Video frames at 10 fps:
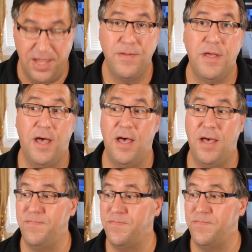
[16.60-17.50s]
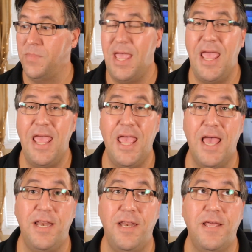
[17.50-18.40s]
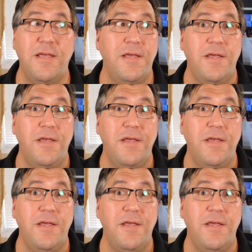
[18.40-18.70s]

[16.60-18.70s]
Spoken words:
and